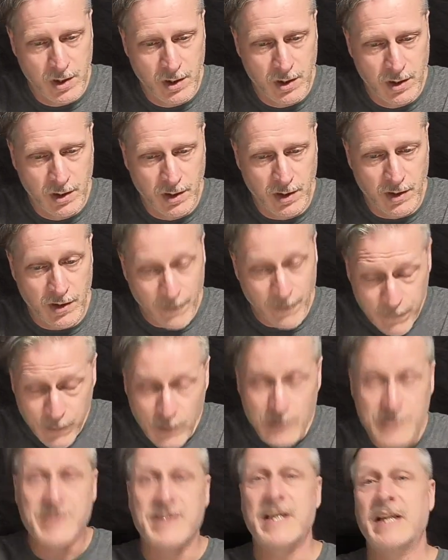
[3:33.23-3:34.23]
The
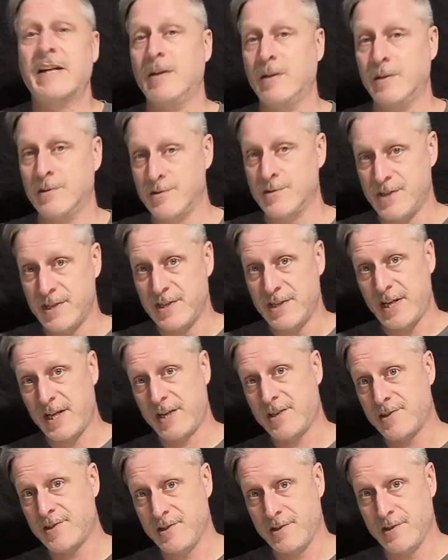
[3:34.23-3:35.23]
first settlers in
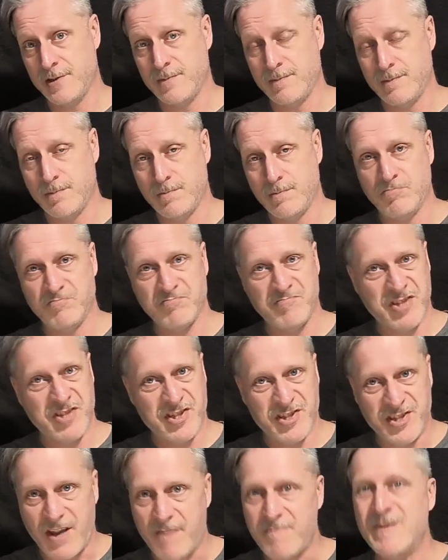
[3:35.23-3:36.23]
Texta,
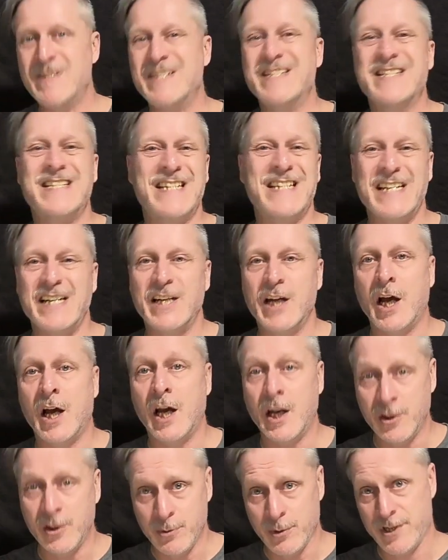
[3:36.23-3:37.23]

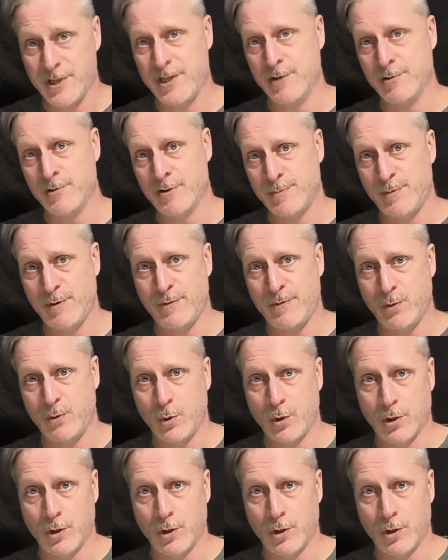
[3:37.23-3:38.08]
1700 years before,